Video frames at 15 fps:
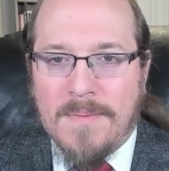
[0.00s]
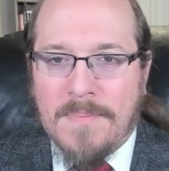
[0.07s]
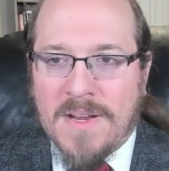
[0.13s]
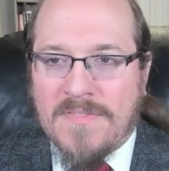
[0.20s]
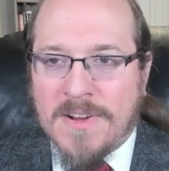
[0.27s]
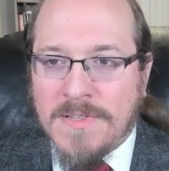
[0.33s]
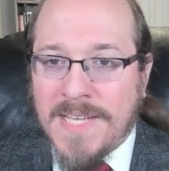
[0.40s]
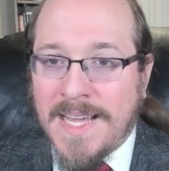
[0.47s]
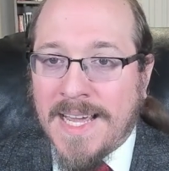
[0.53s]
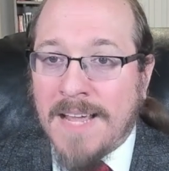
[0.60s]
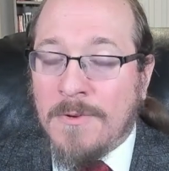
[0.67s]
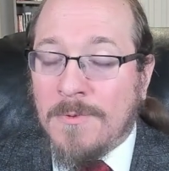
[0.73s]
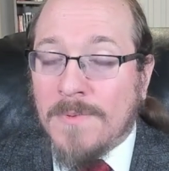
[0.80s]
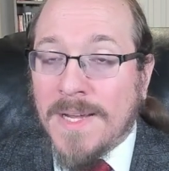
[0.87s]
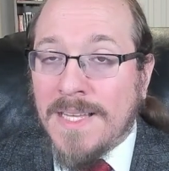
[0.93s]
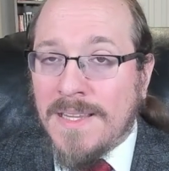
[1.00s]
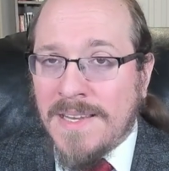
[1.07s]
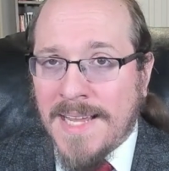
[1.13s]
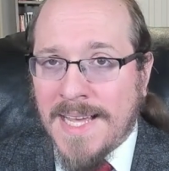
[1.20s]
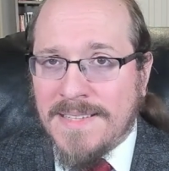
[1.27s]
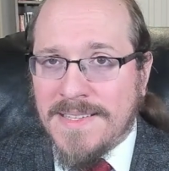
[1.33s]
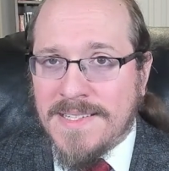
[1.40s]
But if you're taking real
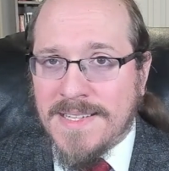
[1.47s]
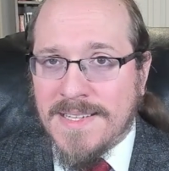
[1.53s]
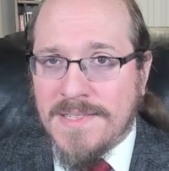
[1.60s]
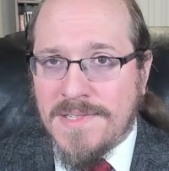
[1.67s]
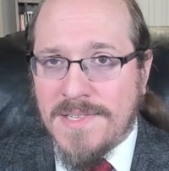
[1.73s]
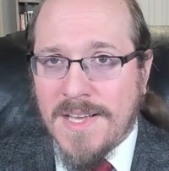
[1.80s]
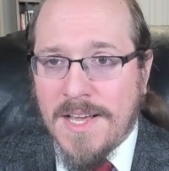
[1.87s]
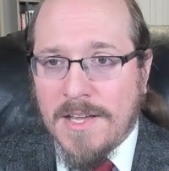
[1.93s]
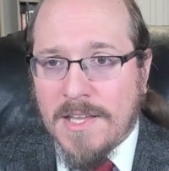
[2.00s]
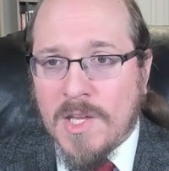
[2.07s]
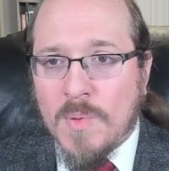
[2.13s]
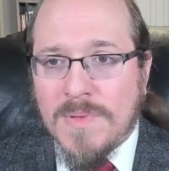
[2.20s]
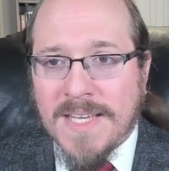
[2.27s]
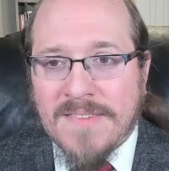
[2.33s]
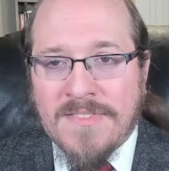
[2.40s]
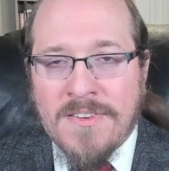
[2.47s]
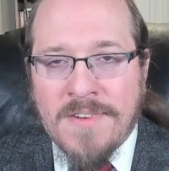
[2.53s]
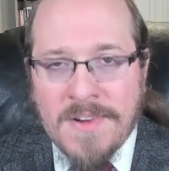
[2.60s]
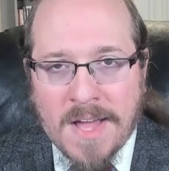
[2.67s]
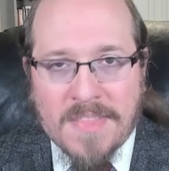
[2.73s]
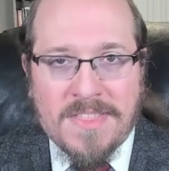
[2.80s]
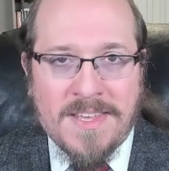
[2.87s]
analysis, you leave
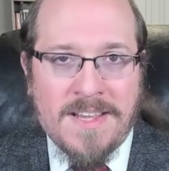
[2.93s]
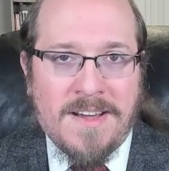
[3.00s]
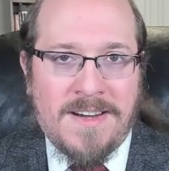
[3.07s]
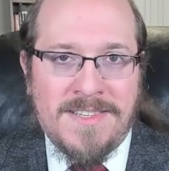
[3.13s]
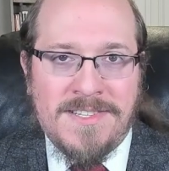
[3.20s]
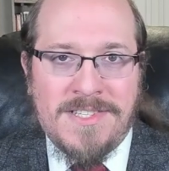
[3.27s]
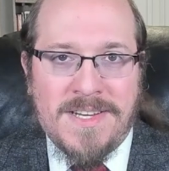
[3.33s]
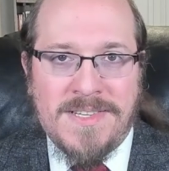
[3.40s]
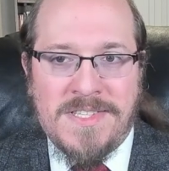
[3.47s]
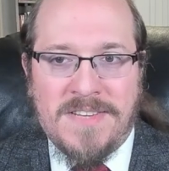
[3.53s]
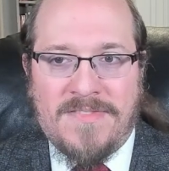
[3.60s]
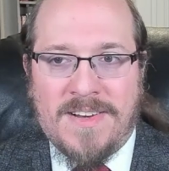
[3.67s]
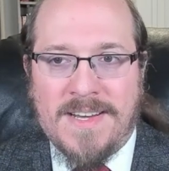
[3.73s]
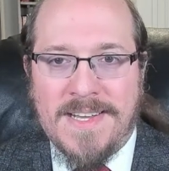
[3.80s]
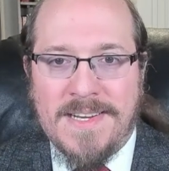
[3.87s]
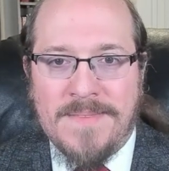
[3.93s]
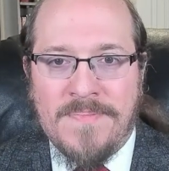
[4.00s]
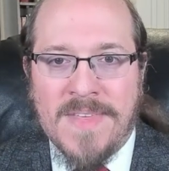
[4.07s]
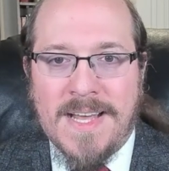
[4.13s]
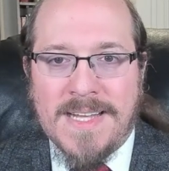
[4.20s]
nothing unjustified,